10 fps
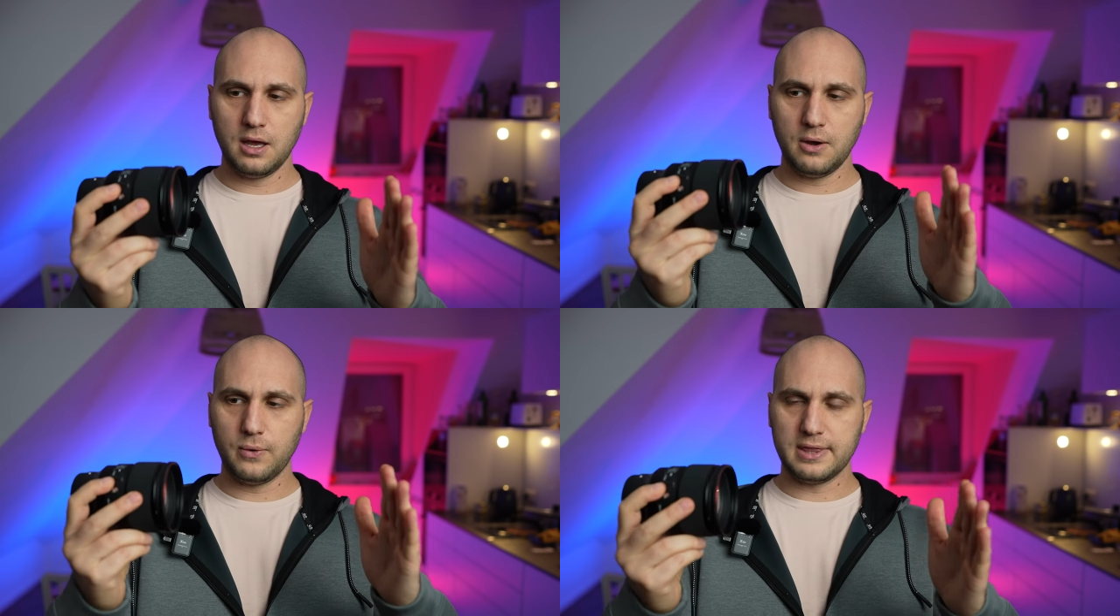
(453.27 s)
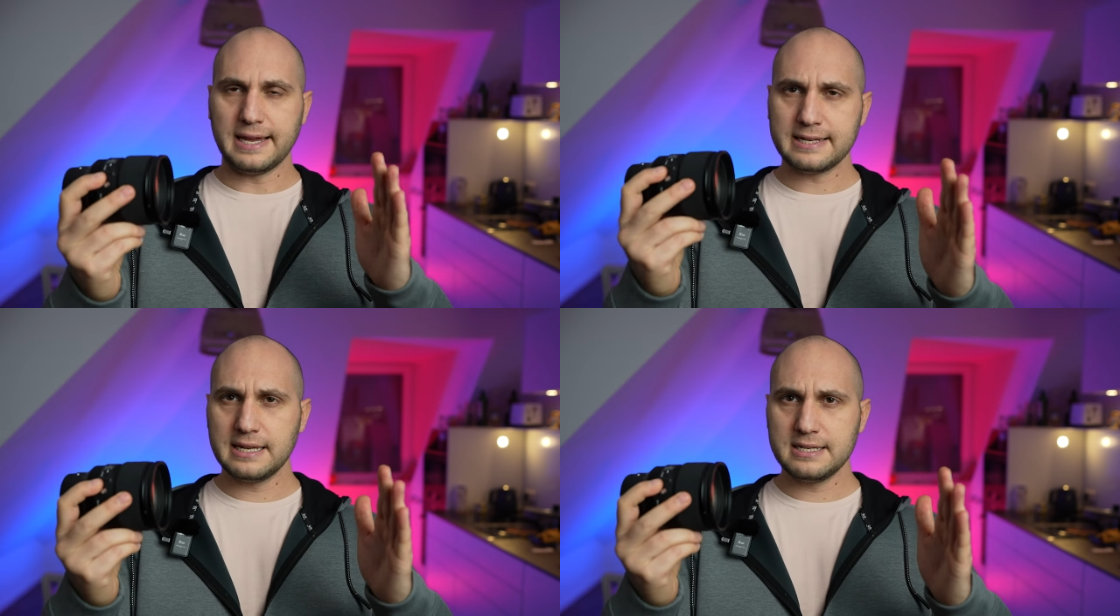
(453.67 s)
With
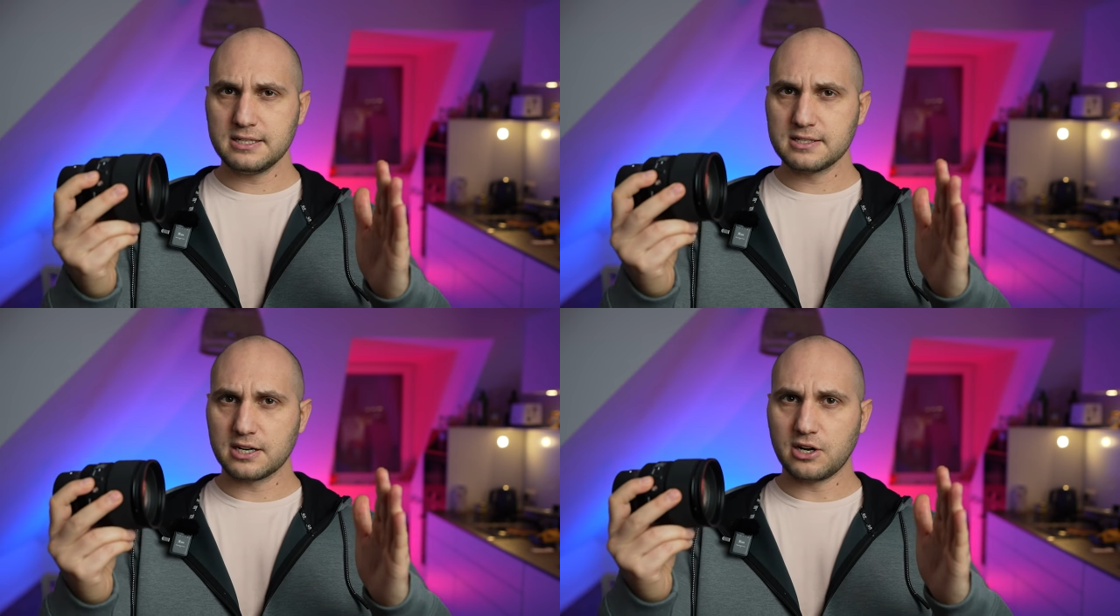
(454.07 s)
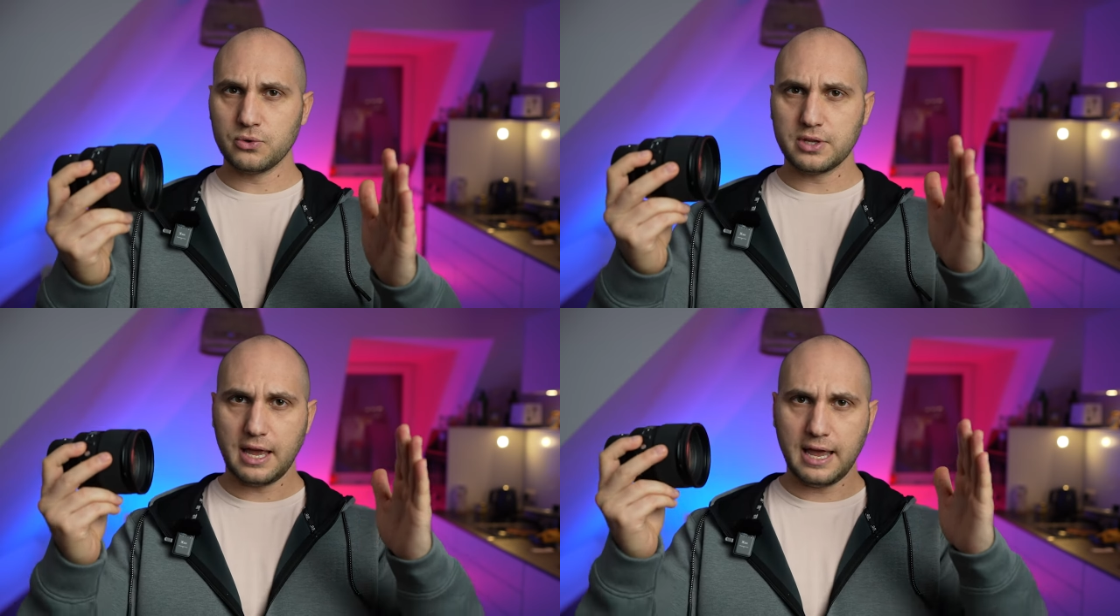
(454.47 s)
that lens is
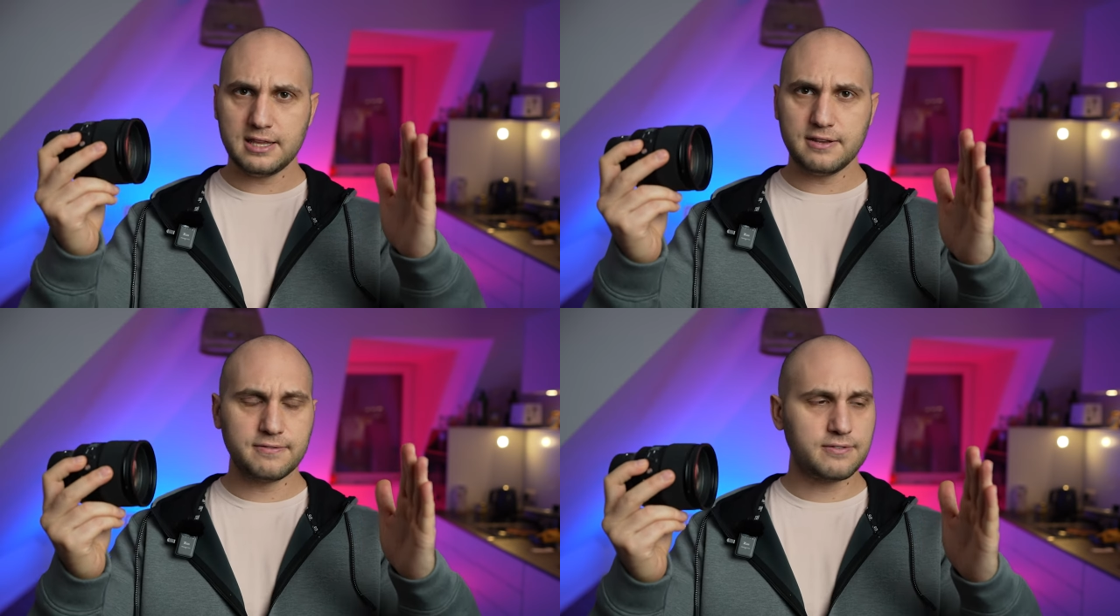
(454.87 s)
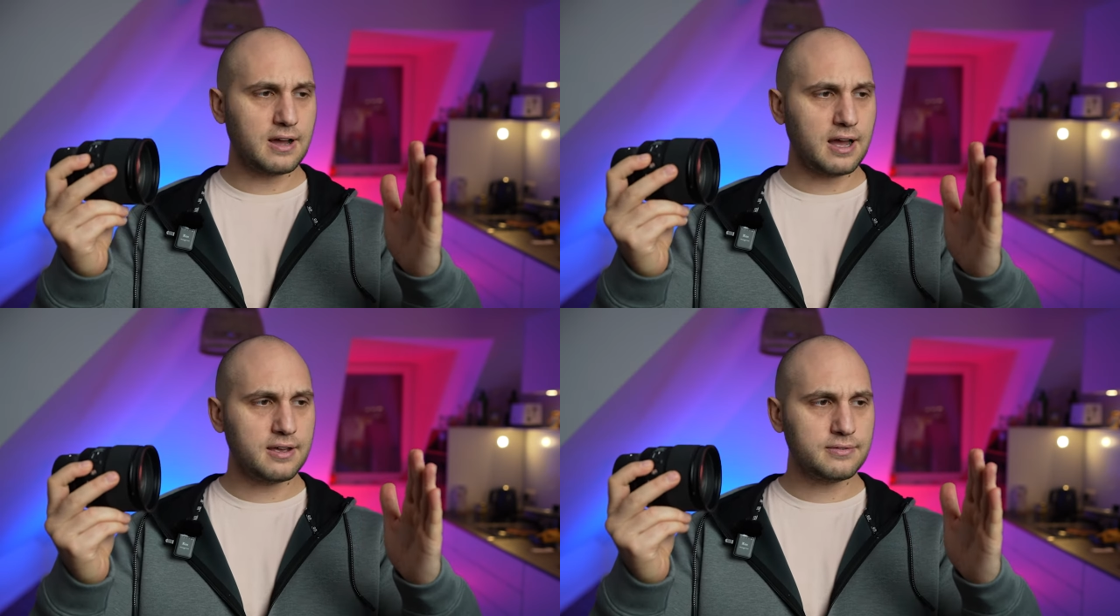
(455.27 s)
around
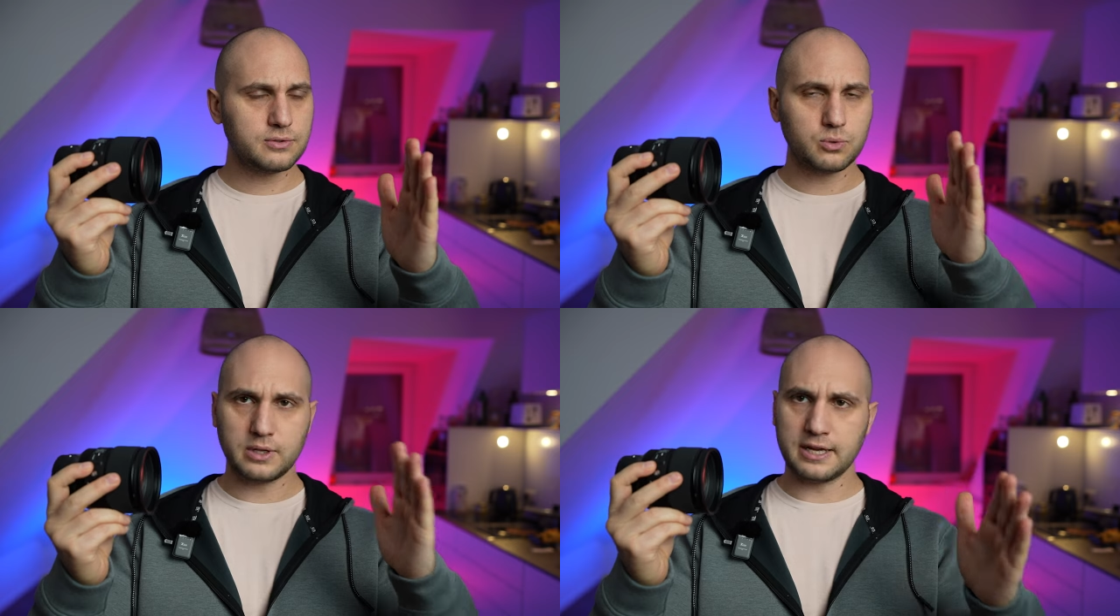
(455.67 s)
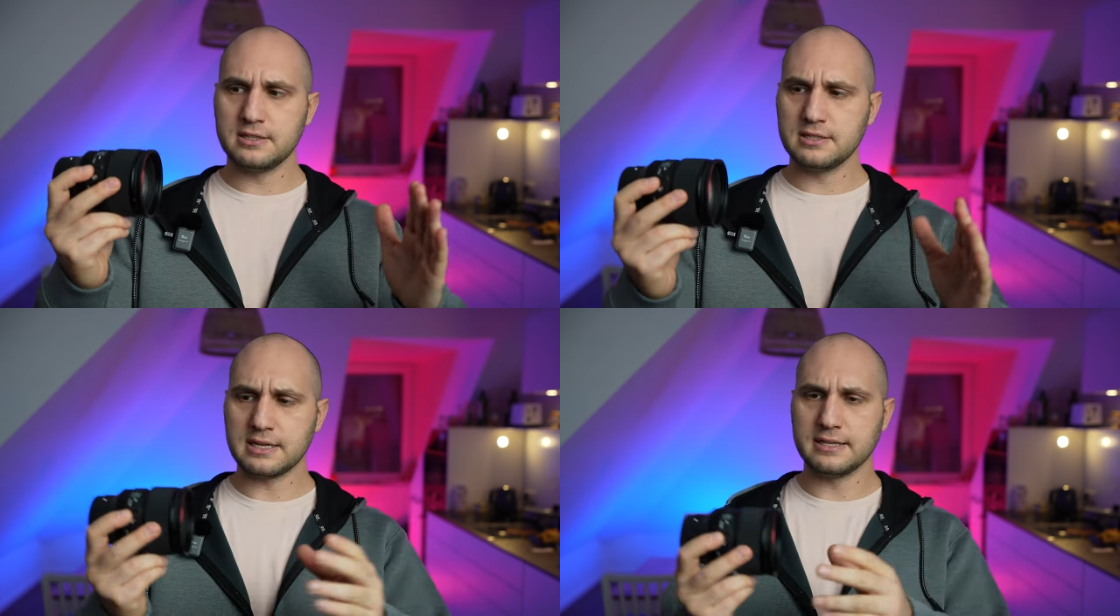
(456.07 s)
eighty-five to
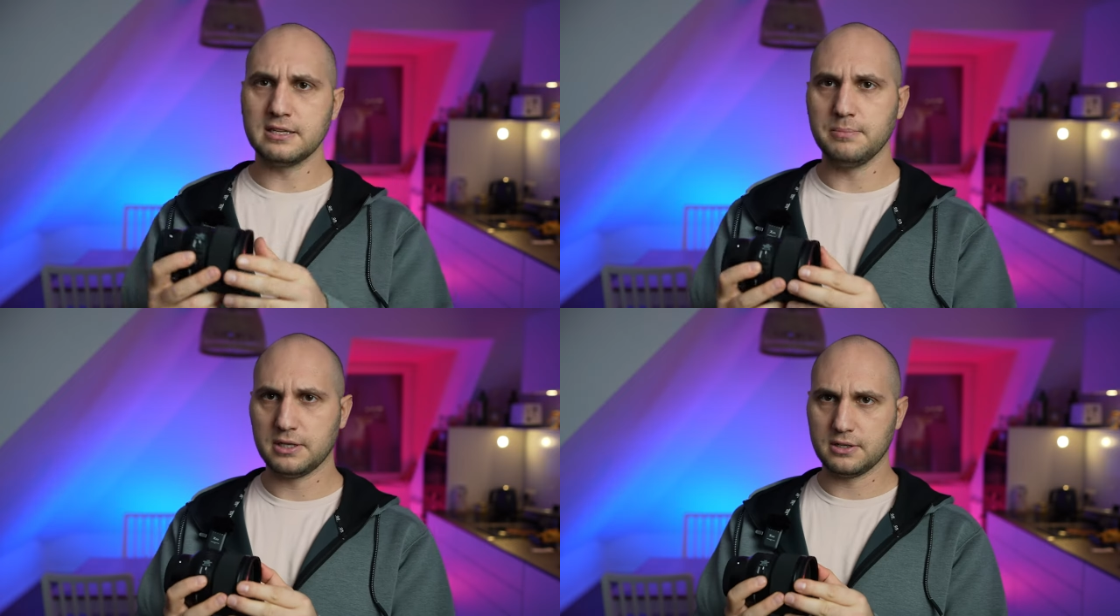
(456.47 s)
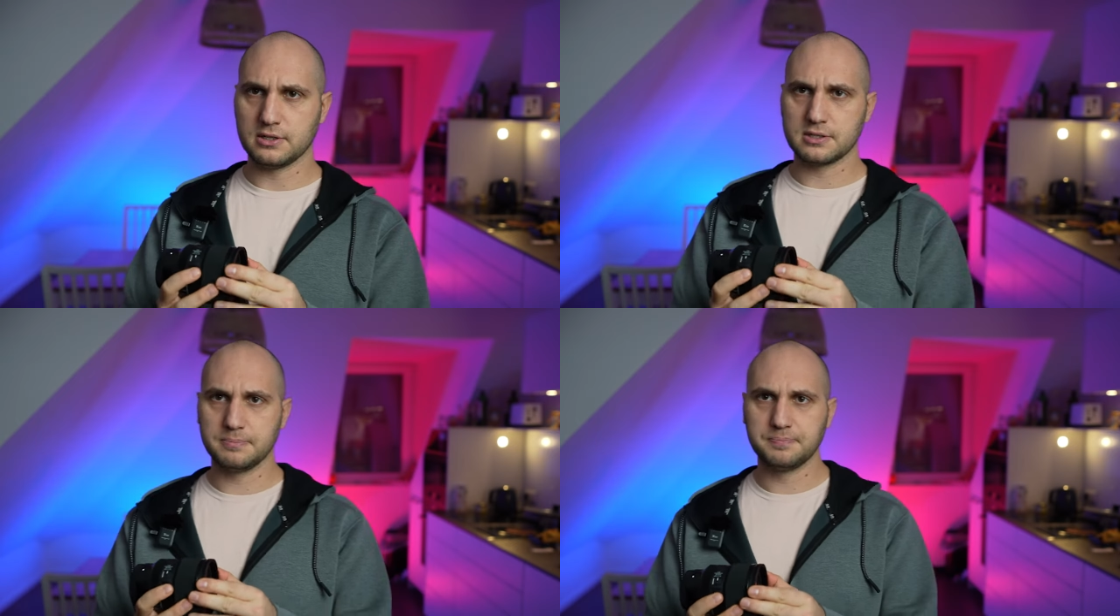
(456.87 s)
ninety
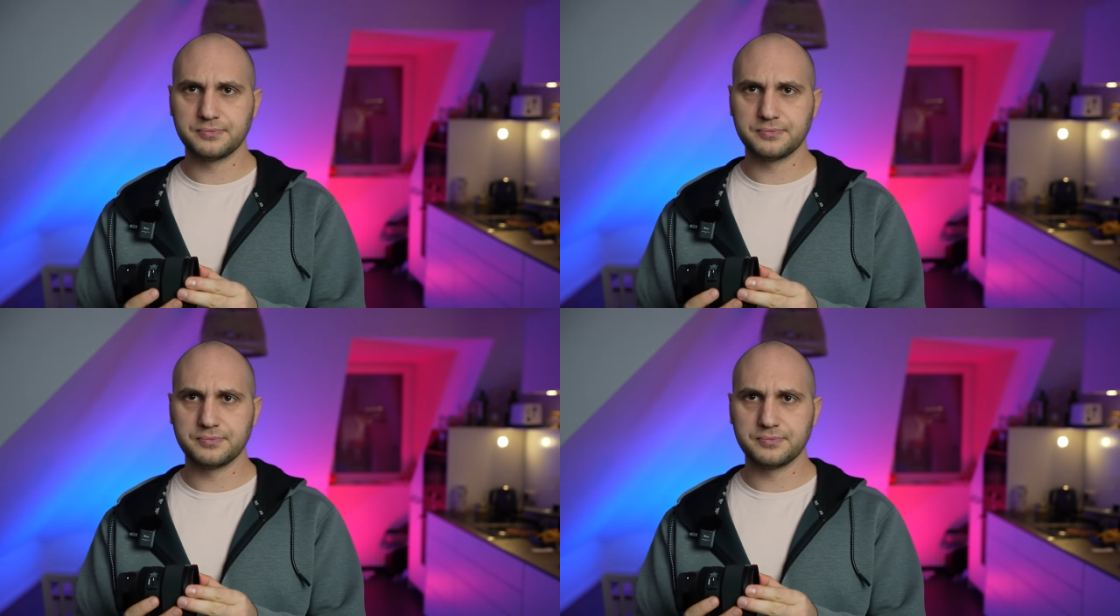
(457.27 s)
centimeters.